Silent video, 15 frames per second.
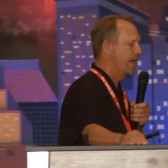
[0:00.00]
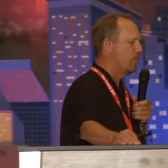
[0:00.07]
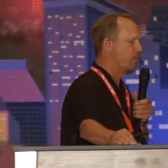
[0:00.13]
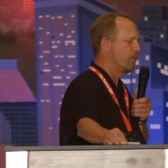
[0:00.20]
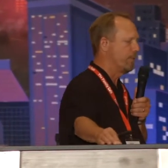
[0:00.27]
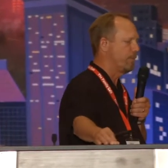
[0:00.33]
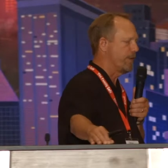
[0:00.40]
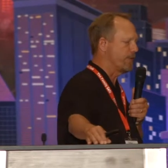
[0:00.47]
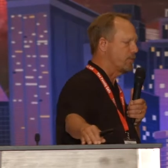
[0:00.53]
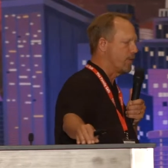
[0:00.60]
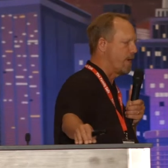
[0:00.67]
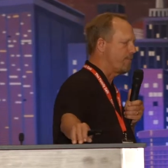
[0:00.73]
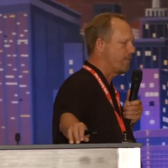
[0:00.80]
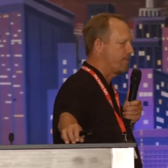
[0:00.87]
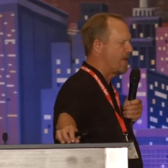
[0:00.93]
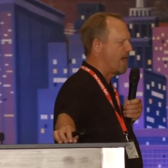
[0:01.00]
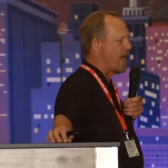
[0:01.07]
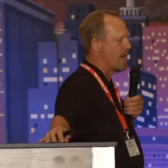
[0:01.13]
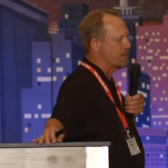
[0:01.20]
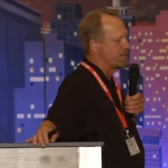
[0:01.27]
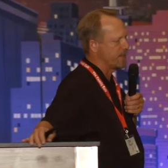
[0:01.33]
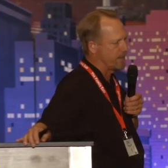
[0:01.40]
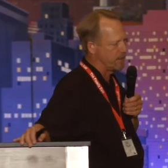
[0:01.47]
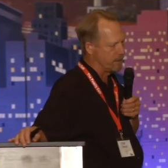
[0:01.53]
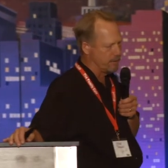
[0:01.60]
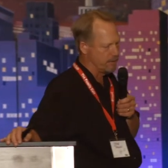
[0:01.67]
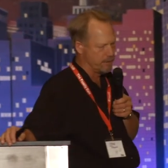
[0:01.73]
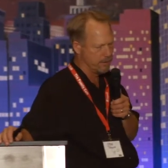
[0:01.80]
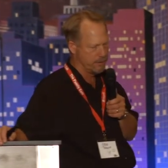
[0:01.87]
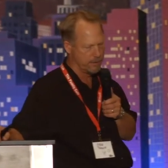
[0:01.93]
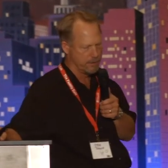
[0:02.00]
And when we picked her up from the hospital,